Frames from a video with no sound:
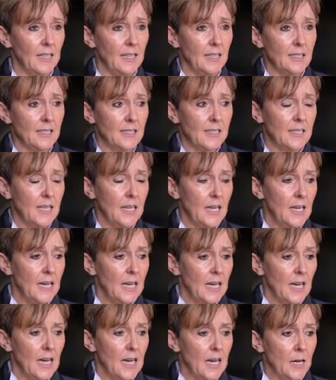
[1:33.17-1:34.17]
It's
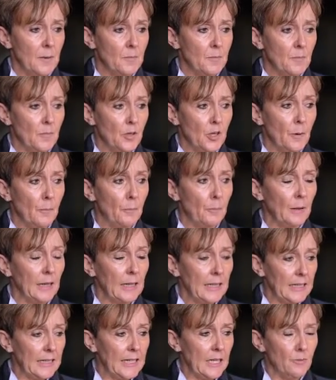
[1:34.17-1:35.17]
um,
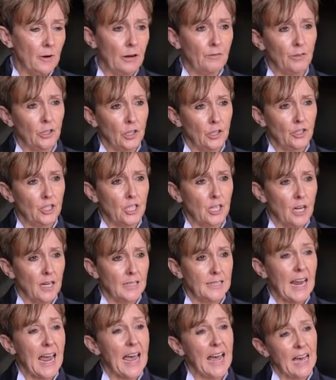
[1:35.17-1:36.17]
completely
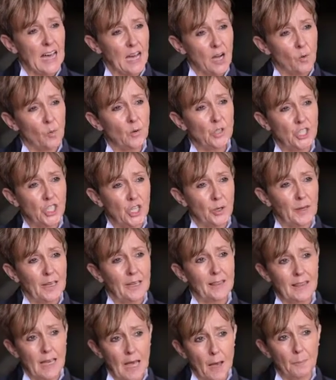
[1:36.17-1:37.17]
revolutionised how we're
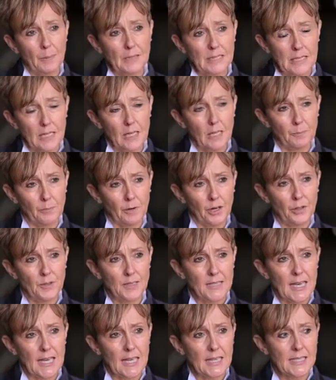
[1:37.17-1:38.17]
doing that particular
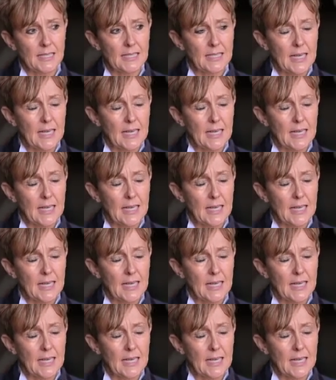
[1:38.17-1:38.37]
process.